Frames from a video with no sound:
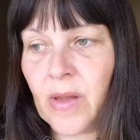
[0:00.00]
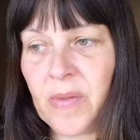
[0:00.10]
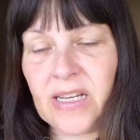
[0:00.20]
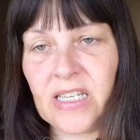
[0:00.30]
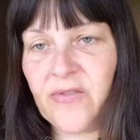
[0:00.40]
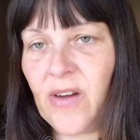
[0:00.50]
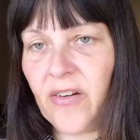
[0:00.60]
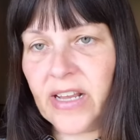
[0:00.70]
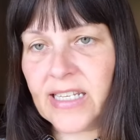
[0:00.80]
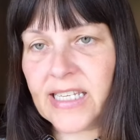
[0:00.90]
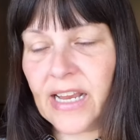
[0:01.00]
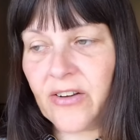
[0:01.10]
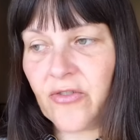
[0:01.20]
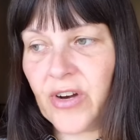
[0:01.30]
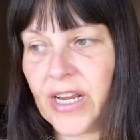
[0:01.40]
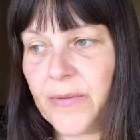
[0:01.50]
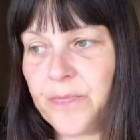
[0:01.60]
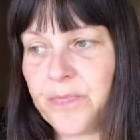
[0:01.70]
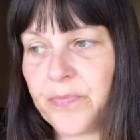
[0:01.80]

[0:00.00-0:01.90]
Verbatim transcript: because it's very incendiary